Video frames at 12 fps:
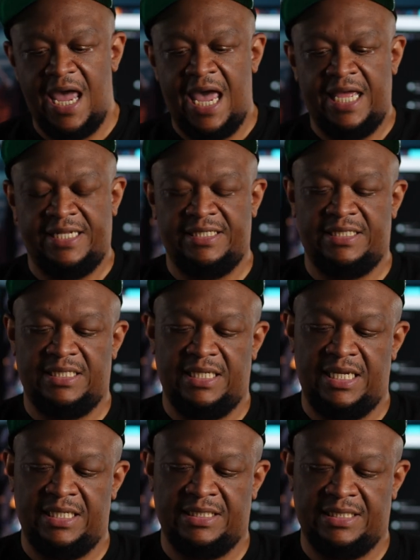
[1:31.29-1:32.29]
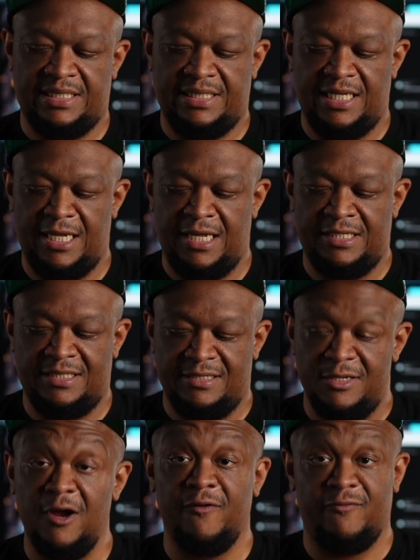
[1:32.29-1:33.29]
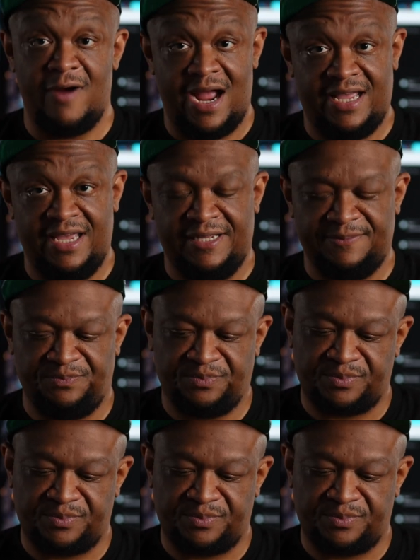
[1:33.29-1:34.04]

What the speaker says: And it's nerve-wracking.